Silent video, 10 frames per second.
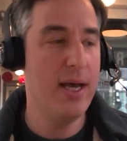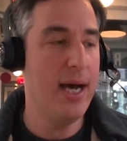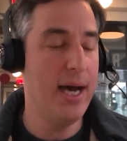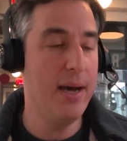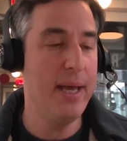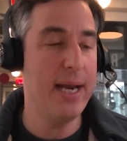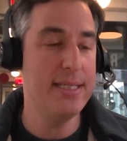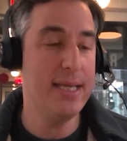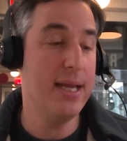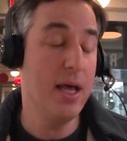And I
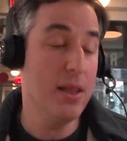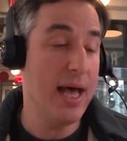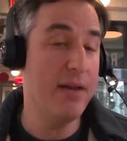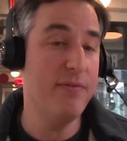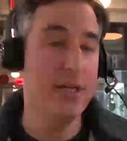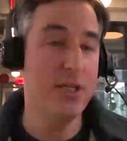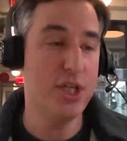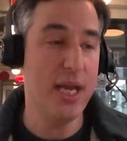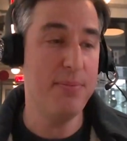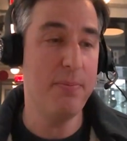think a lot of it is
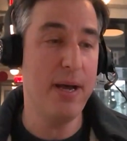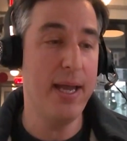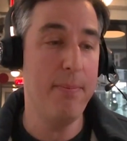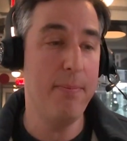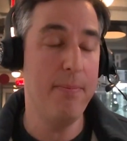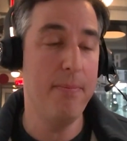shaped by